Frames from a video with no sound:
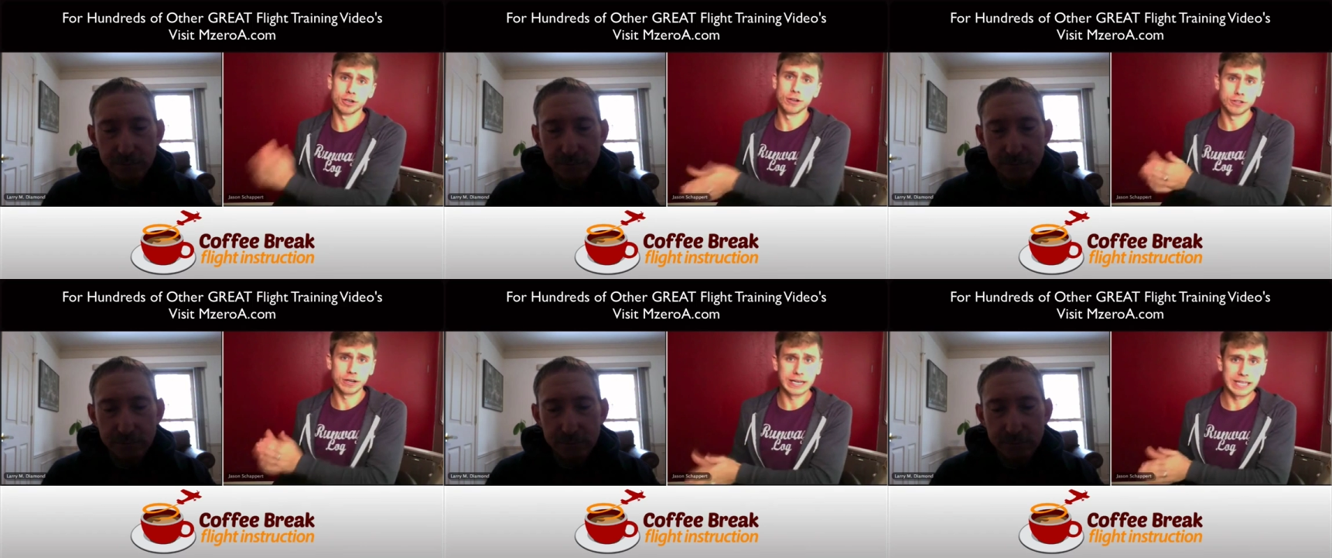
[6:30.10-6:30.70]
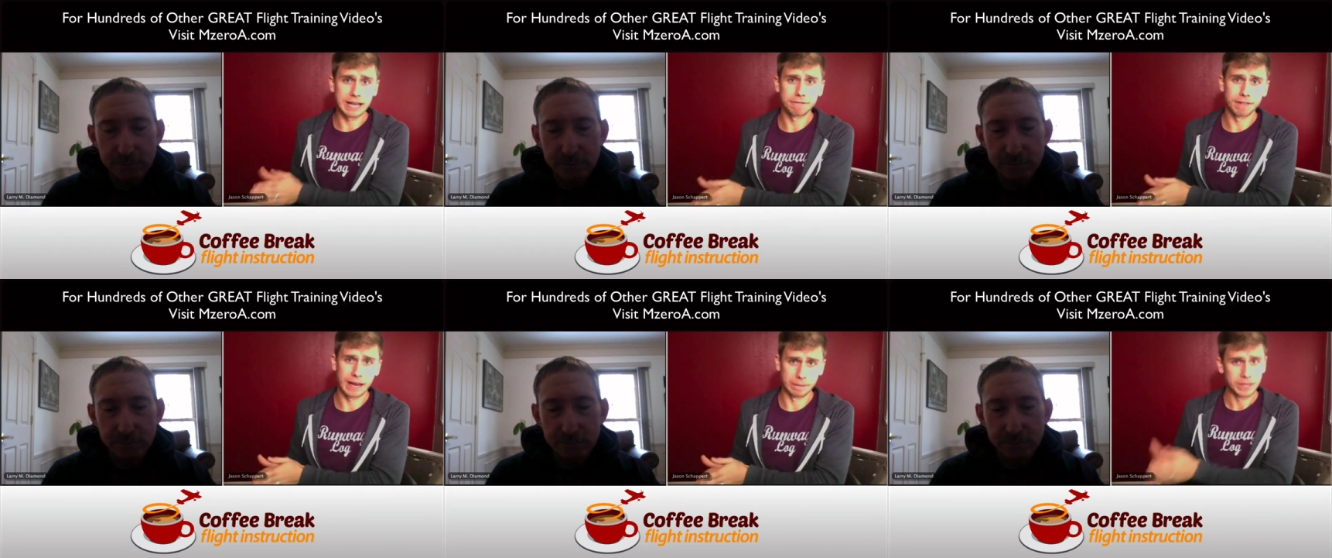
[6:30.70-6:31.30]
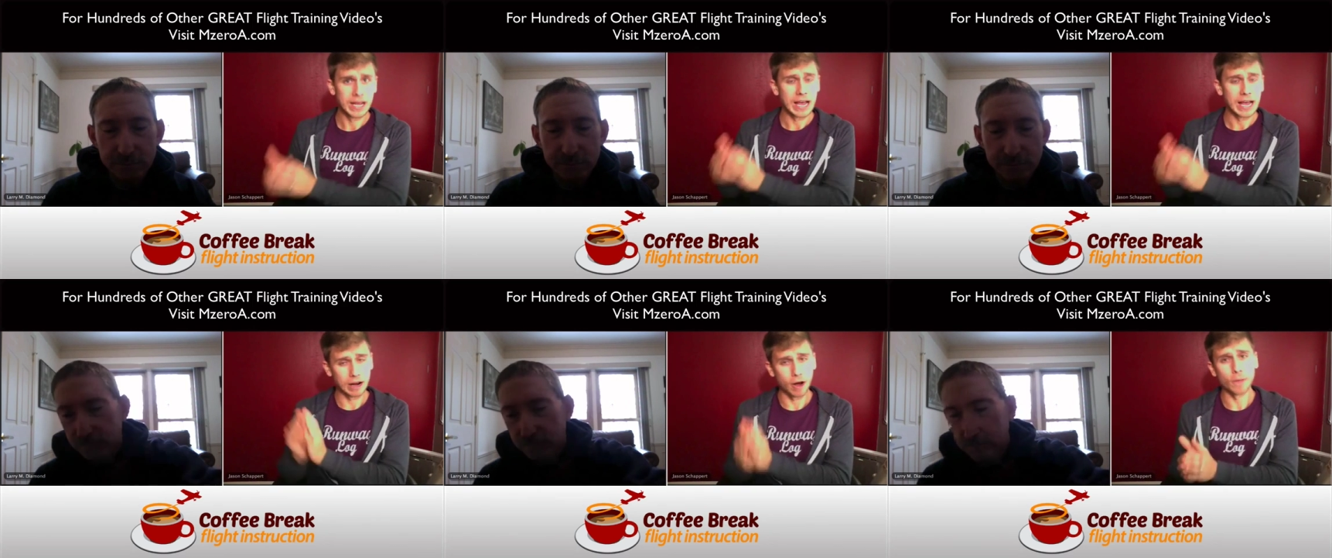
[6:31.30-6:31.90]
Speaker 1: and closer I get to that flight. And
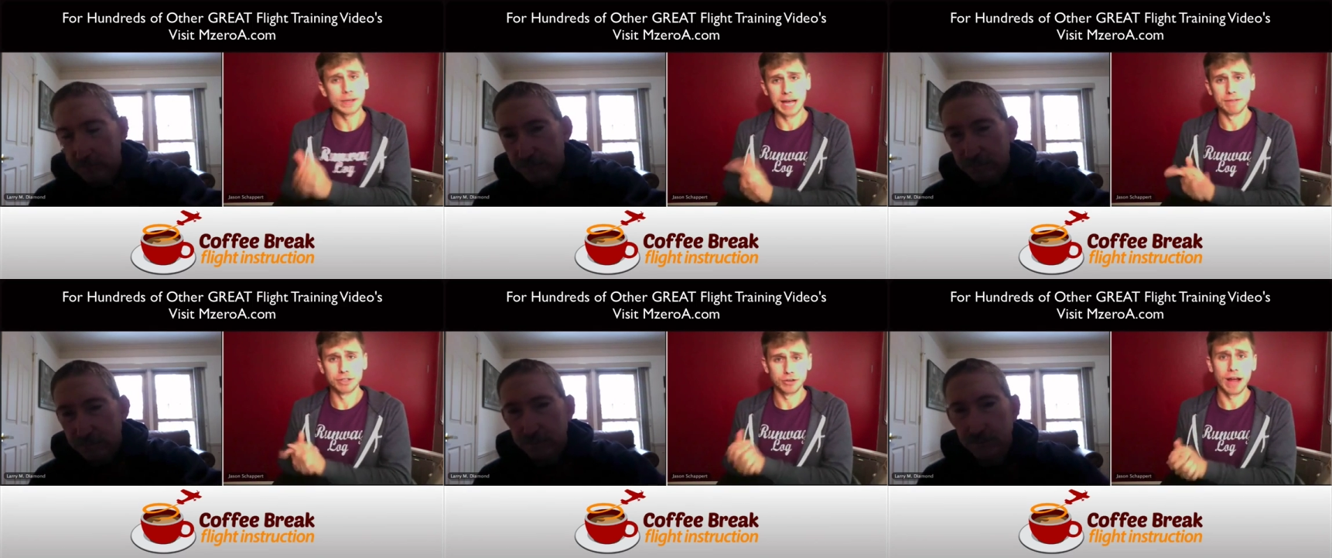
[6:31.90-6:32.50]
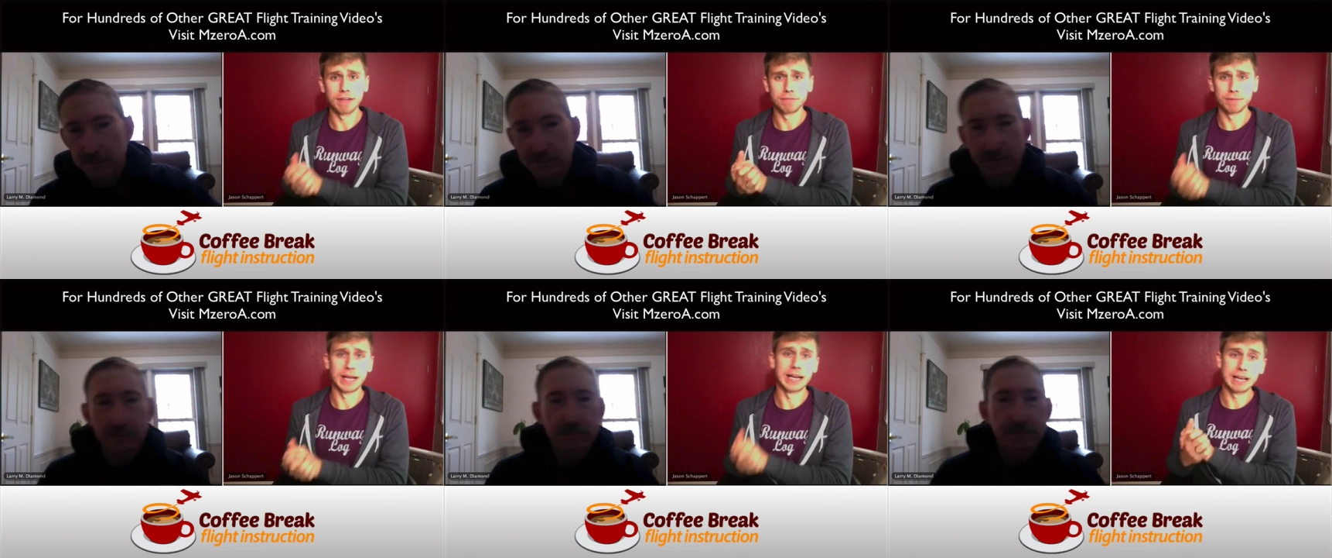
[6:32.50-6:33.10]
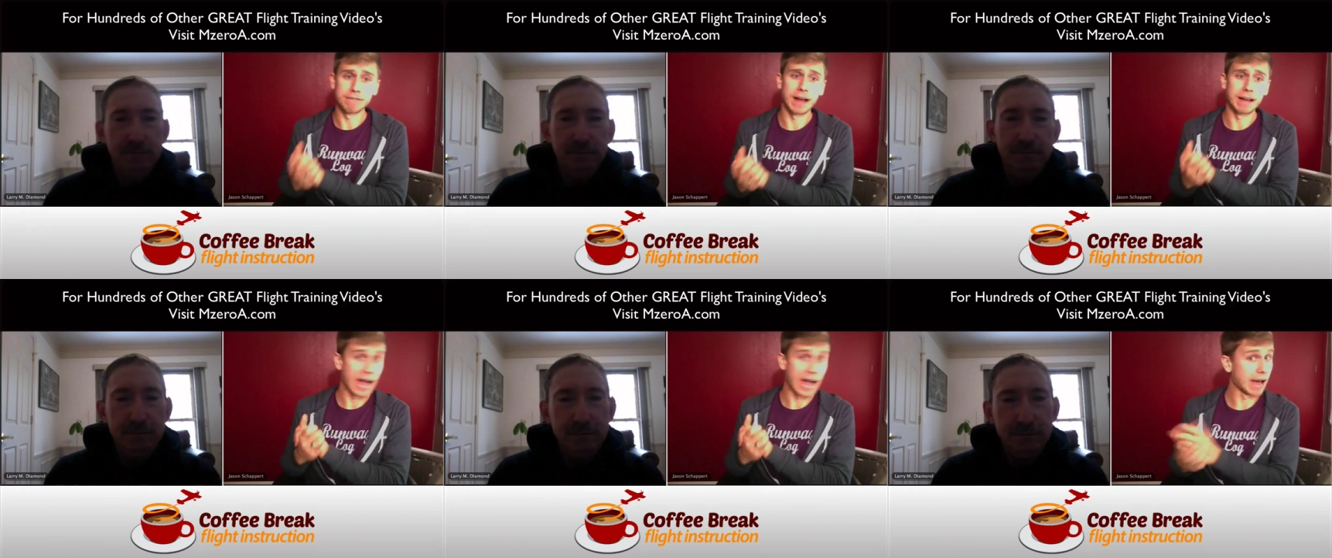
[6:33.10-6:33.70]
I always have a drive plan if
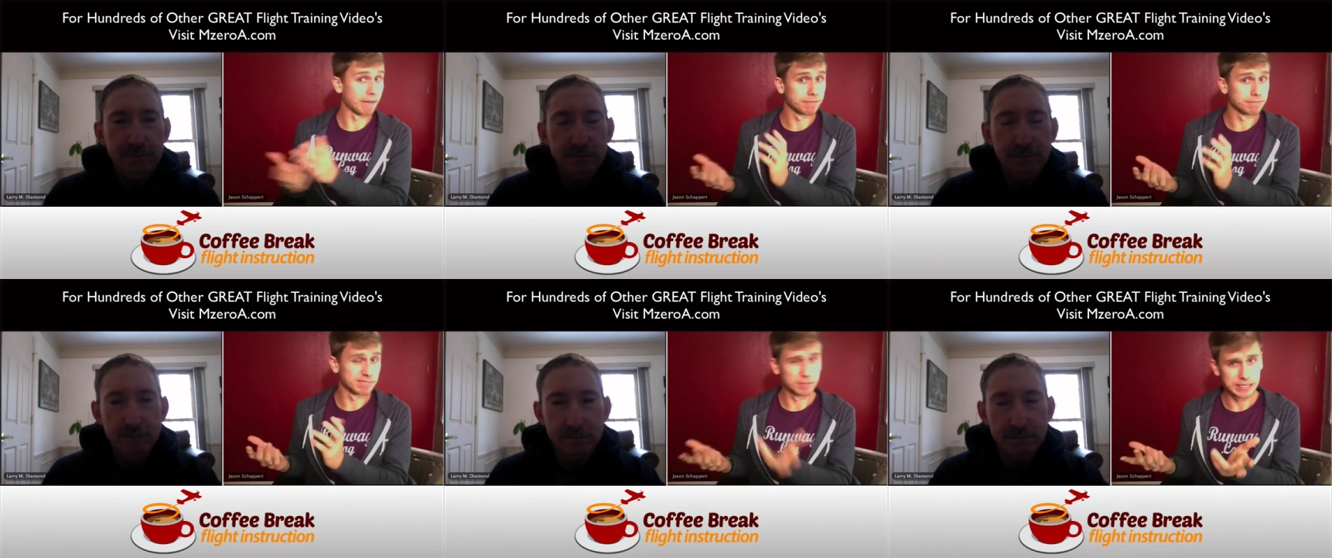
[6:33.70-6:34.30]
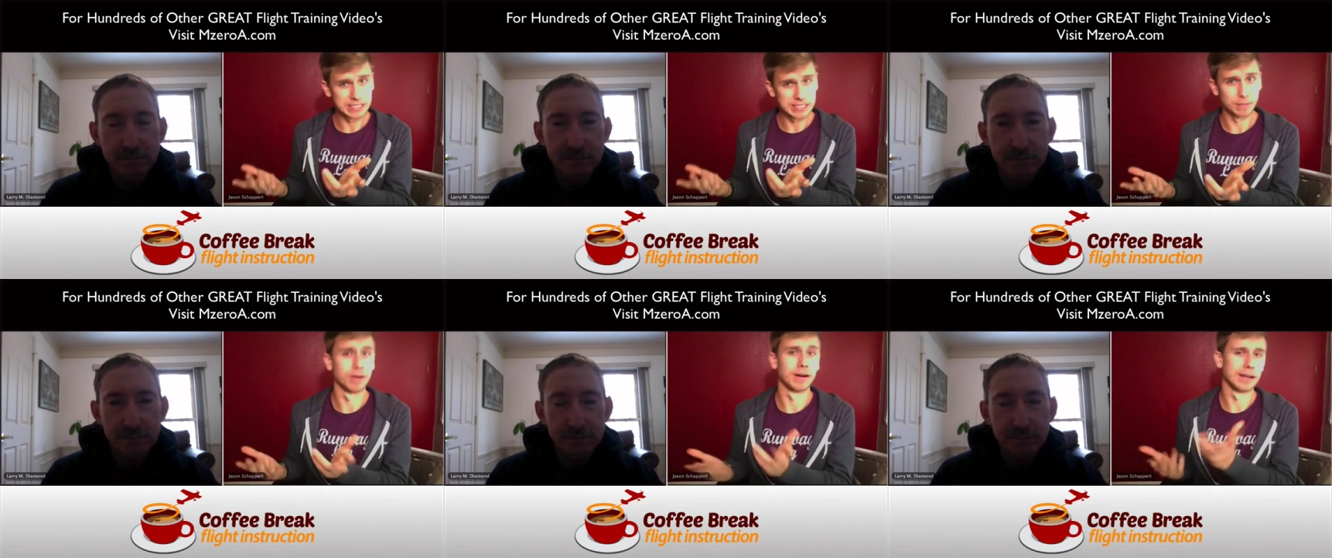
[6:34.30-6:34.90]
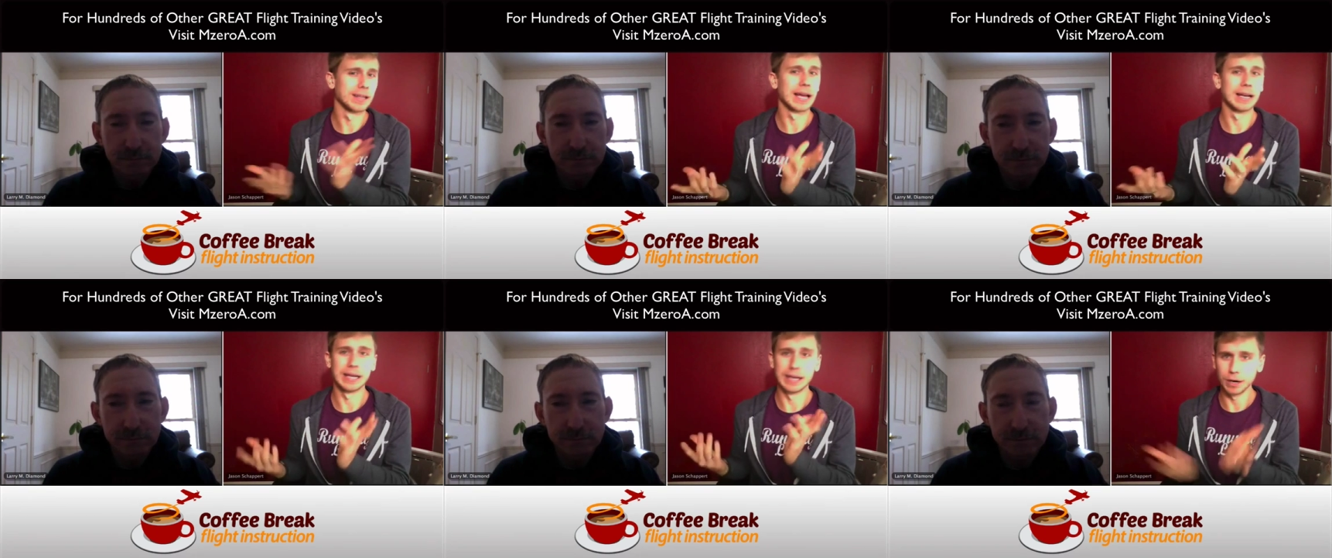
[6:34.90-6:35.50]
I have to be somewhere. And
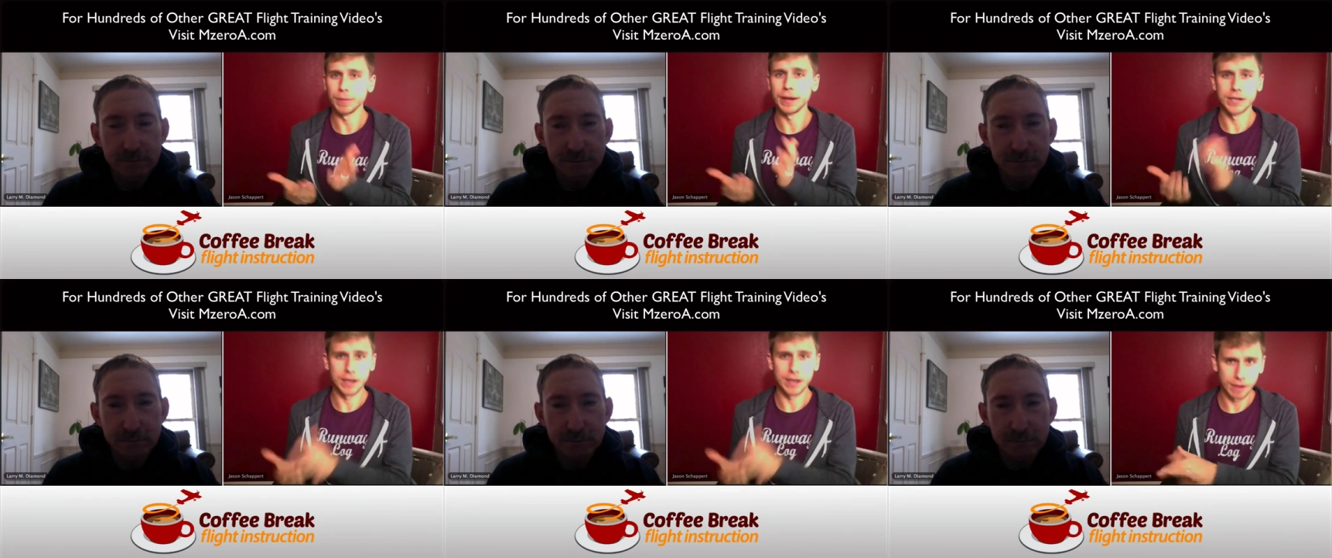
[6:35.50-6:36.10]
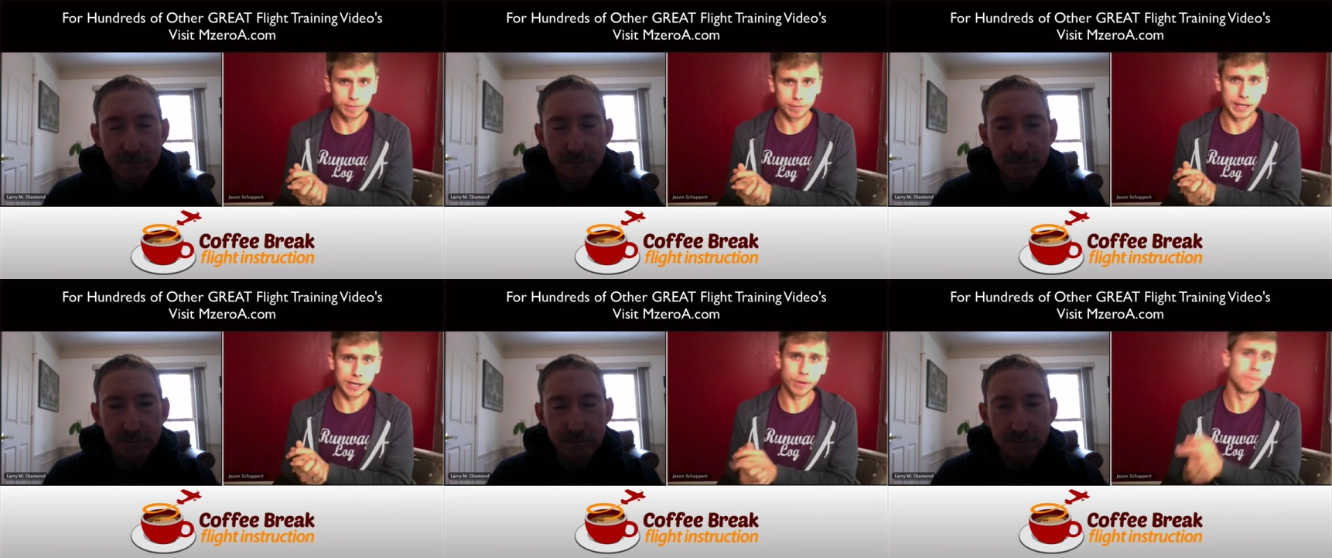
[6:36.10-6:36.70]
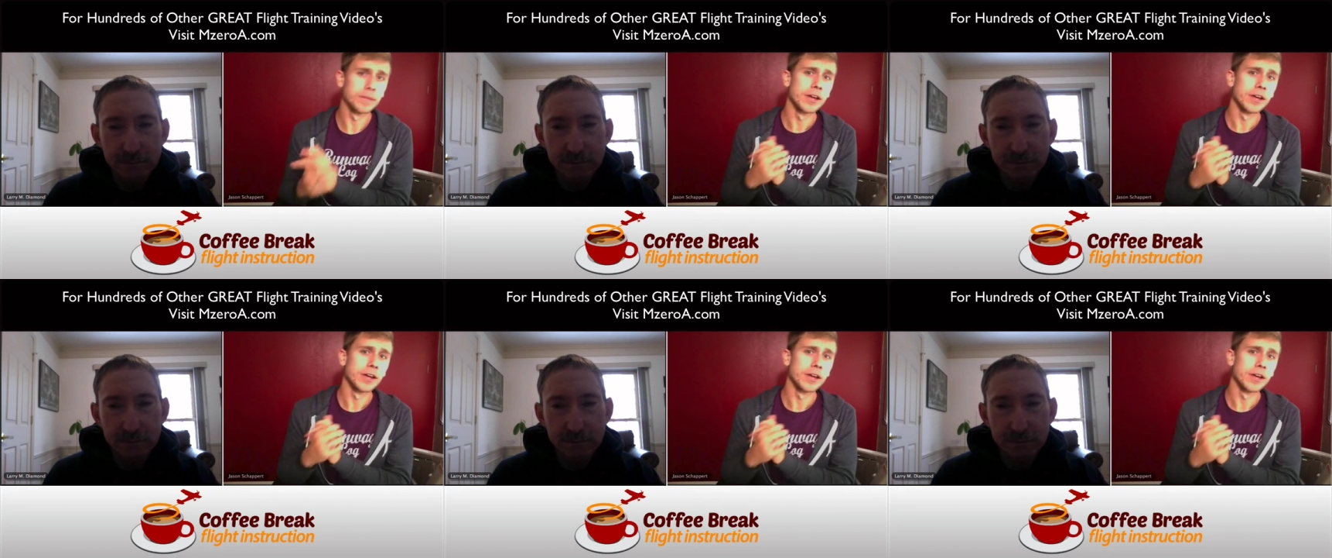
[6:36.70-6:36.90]
again, in an airplane, you never have to be anywhere.